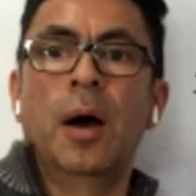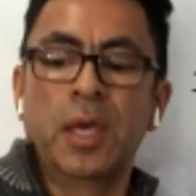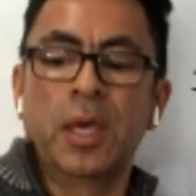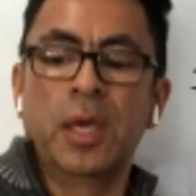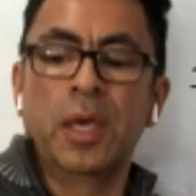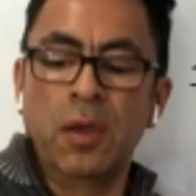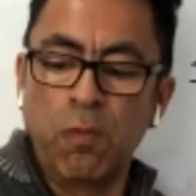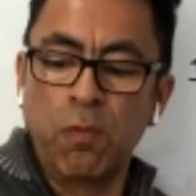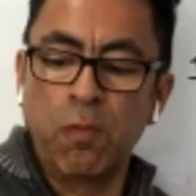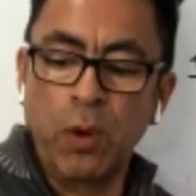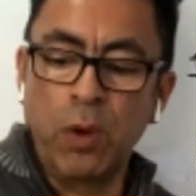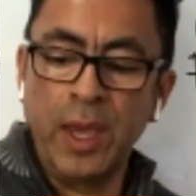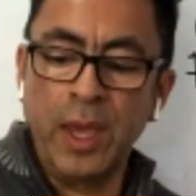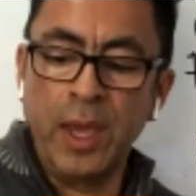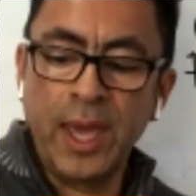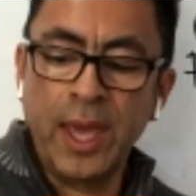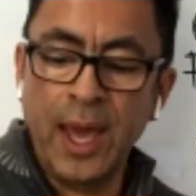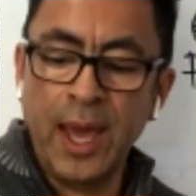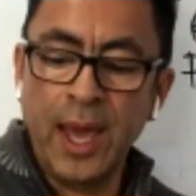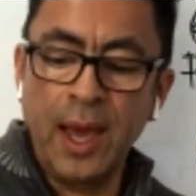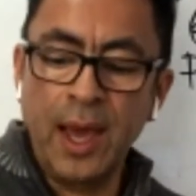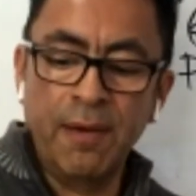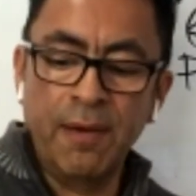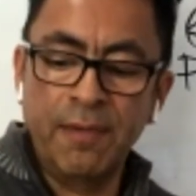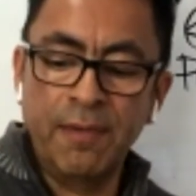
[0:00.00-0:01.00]
if we
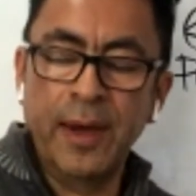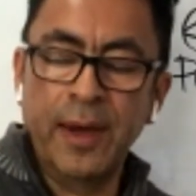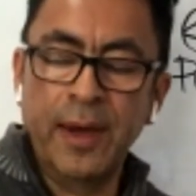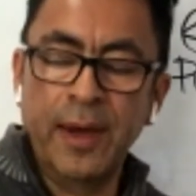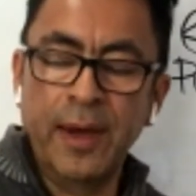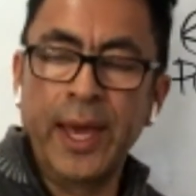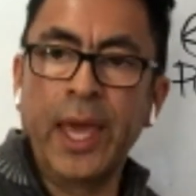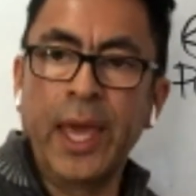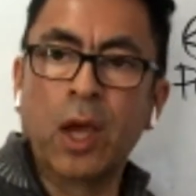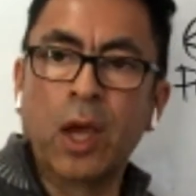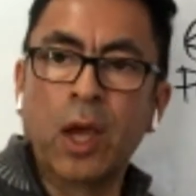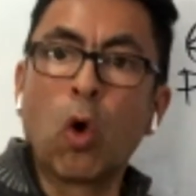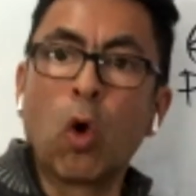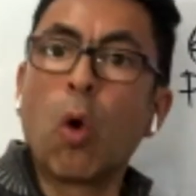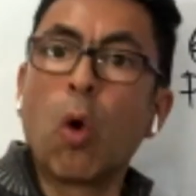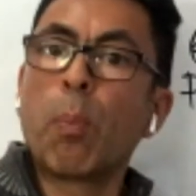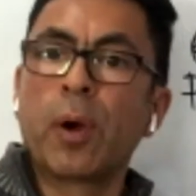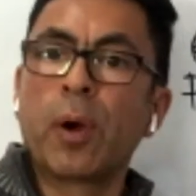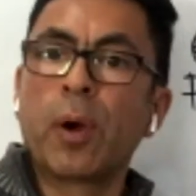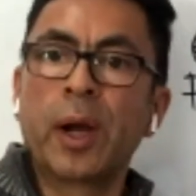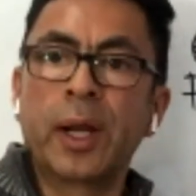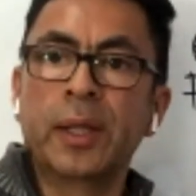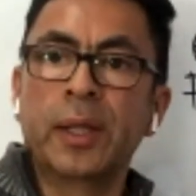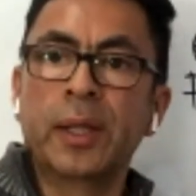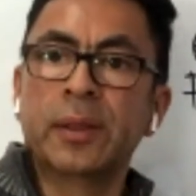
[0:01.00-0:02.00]
have a
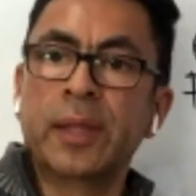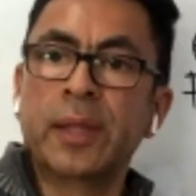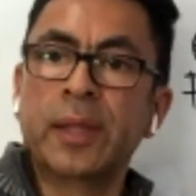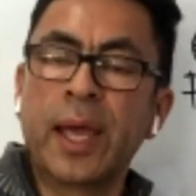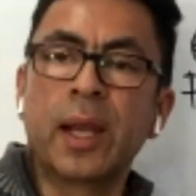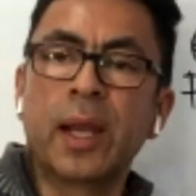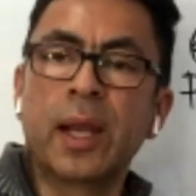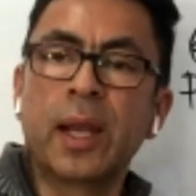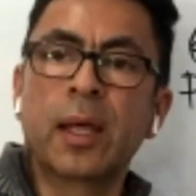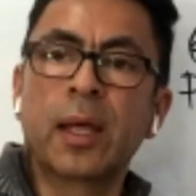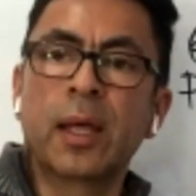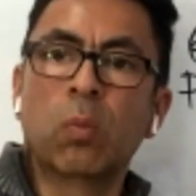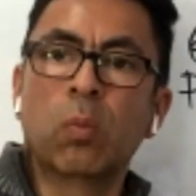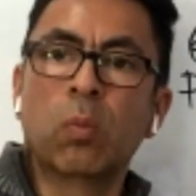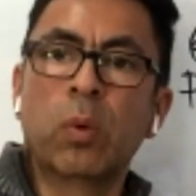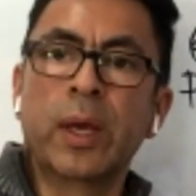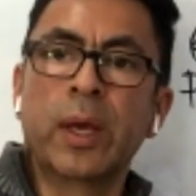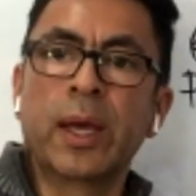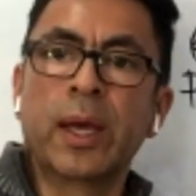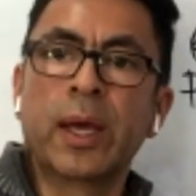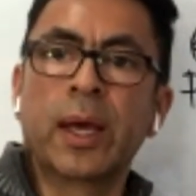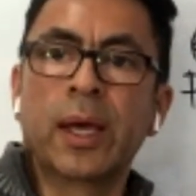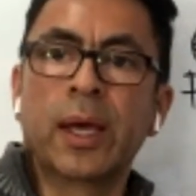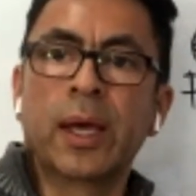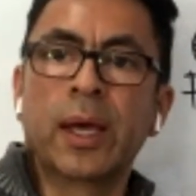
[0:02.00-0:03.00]
corporate tenant,
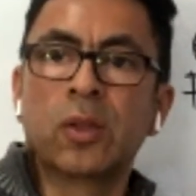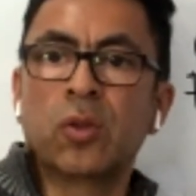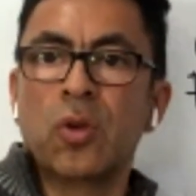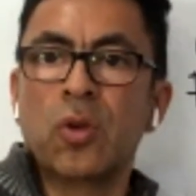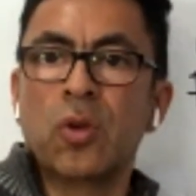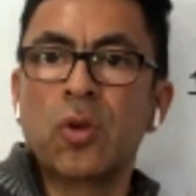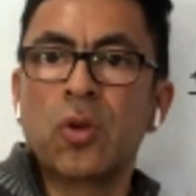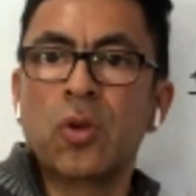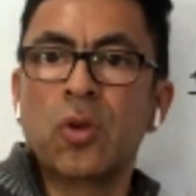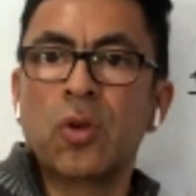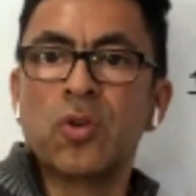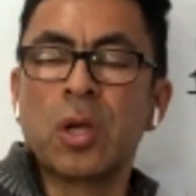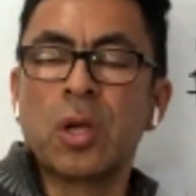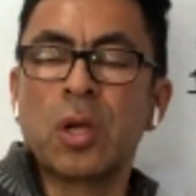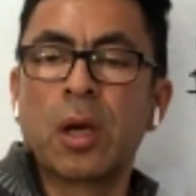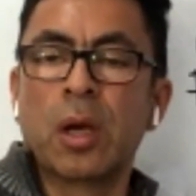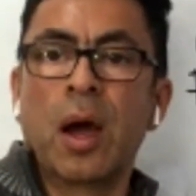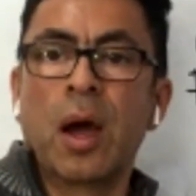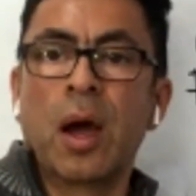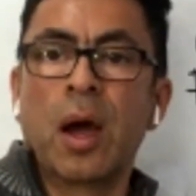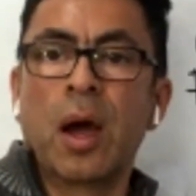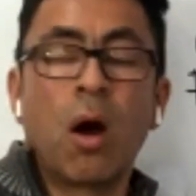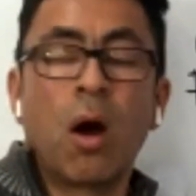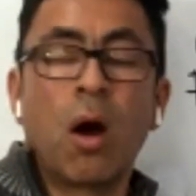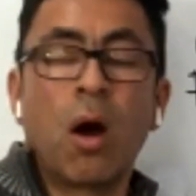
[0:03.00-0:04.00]
we can get to use
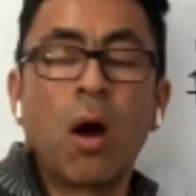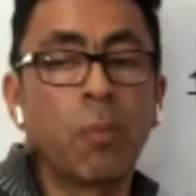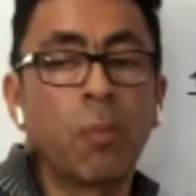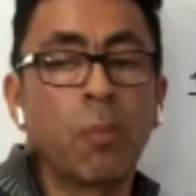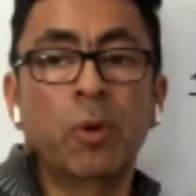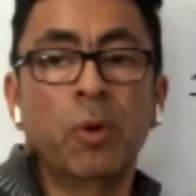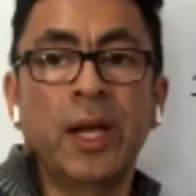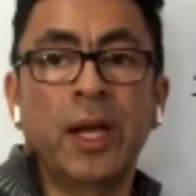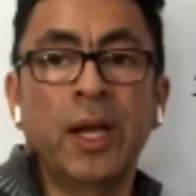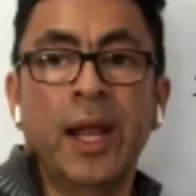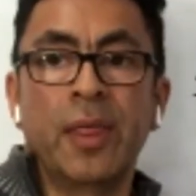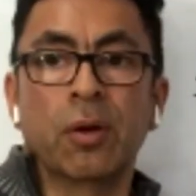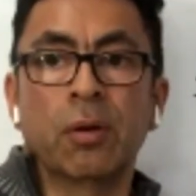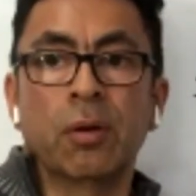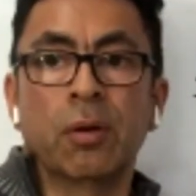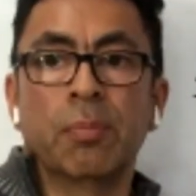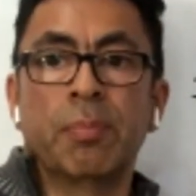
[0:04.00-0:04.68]
a Harmony lender,